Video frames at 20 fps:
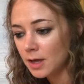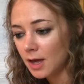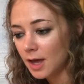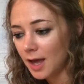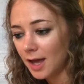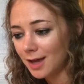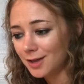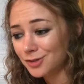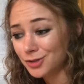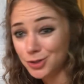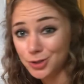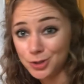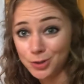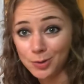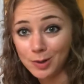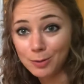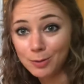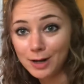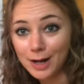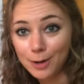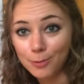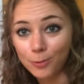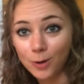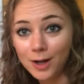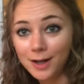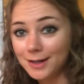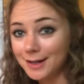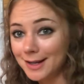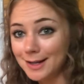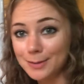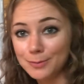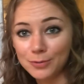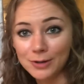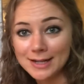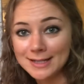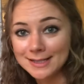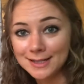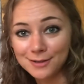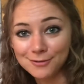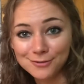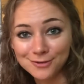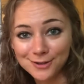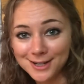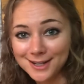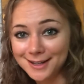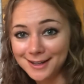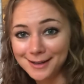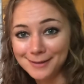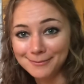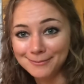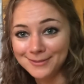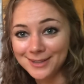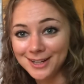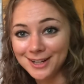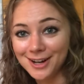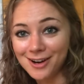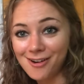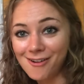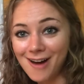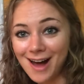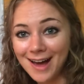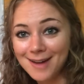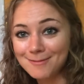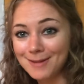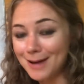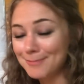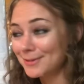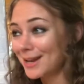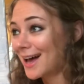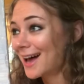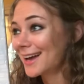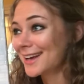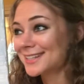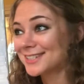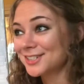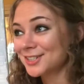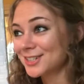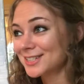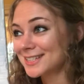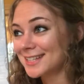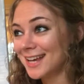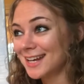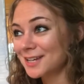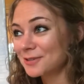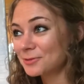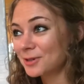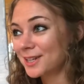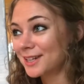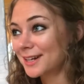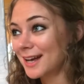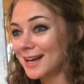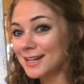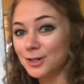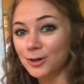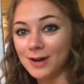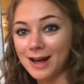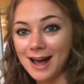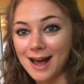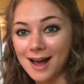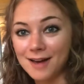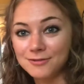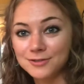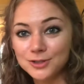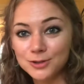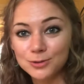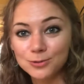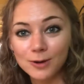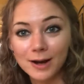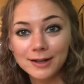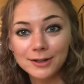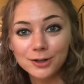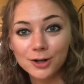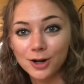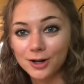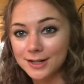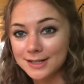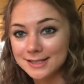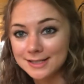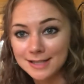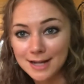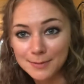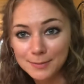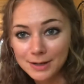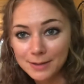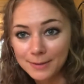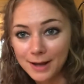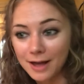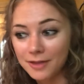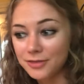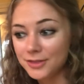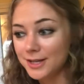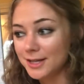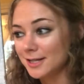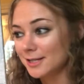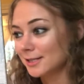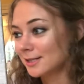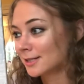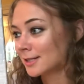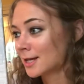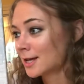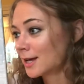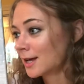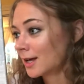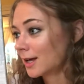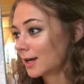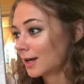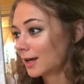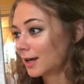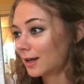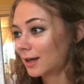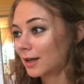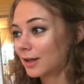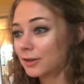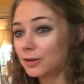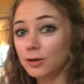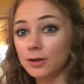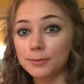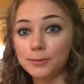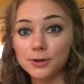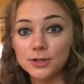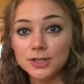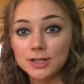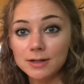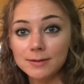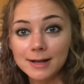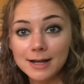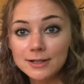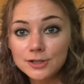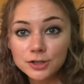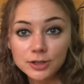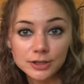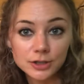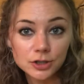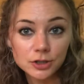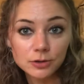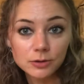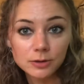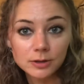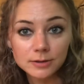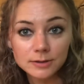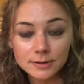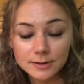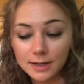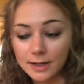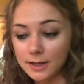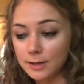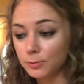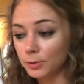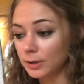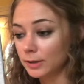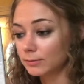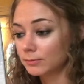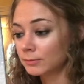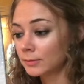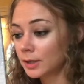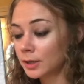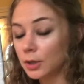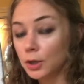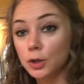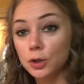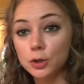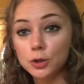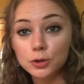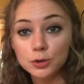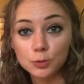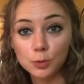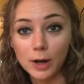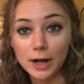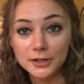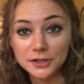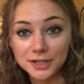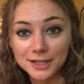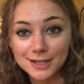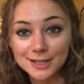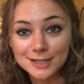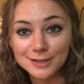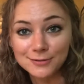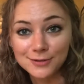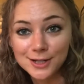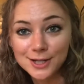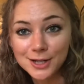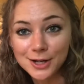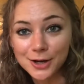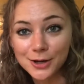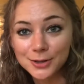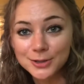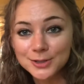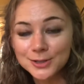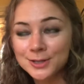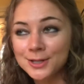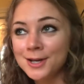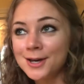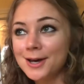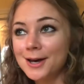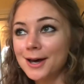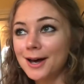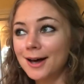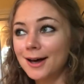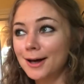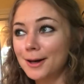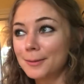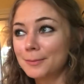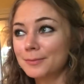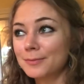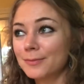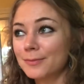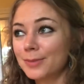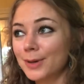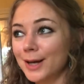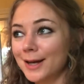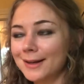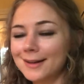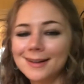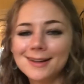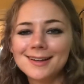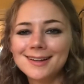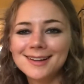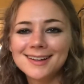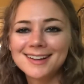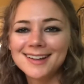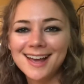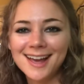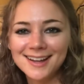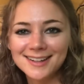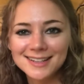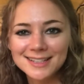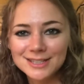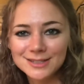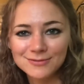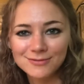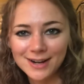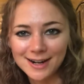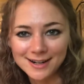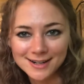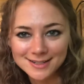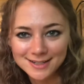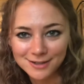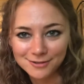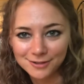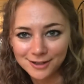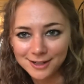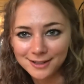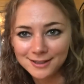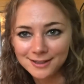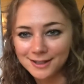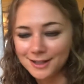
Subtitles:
and just doing what I want and embracing freedom. I'm not answering to anyone. I don't have to write an artist statement about this. The only person I'm answering to is anyone who's watching these videos. But again, it's very different,